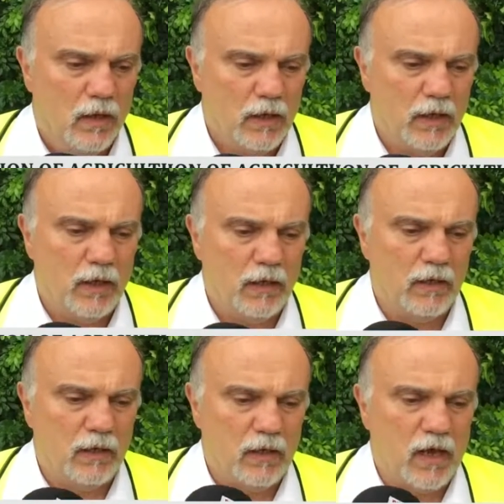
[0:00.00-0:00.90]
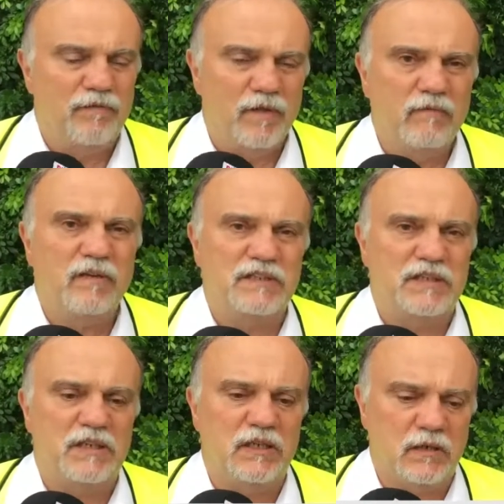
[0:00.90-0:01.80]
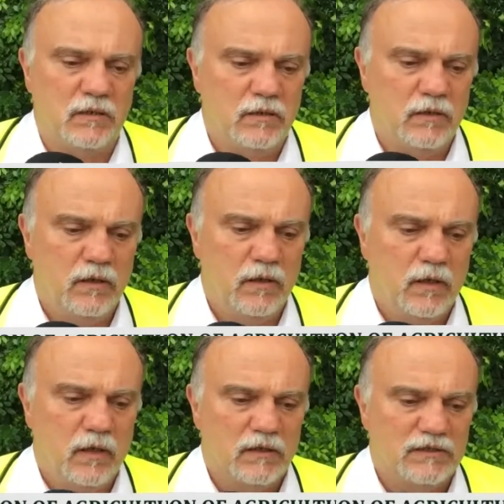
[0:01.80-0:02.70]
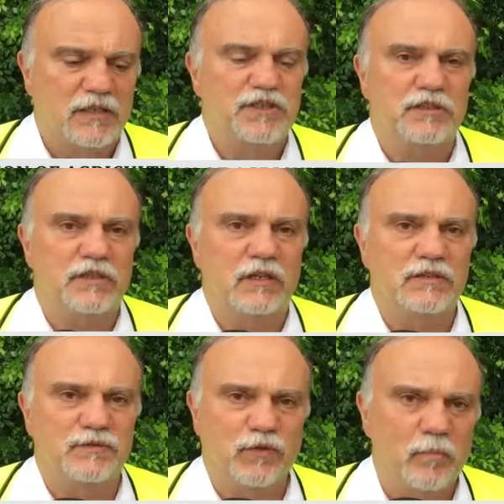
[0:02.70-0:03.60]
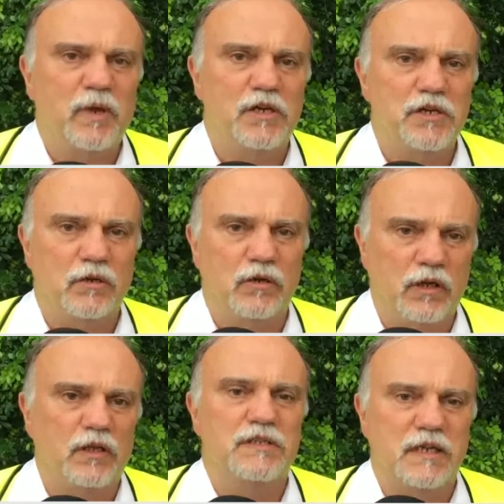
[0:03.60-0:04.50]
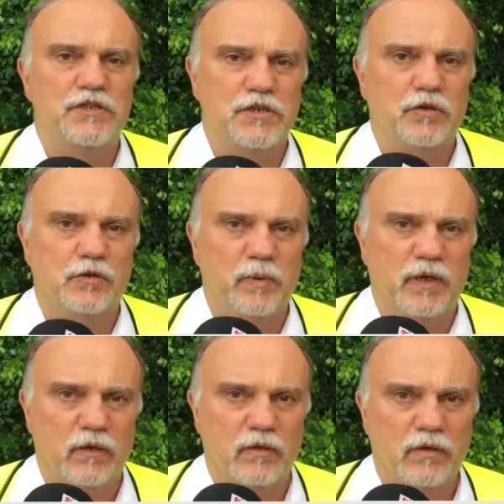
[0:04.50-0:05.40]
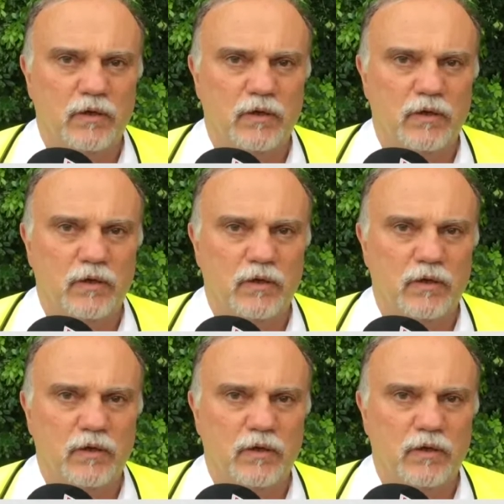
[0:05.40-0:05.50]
and I've never seen such a transformation in such a short period.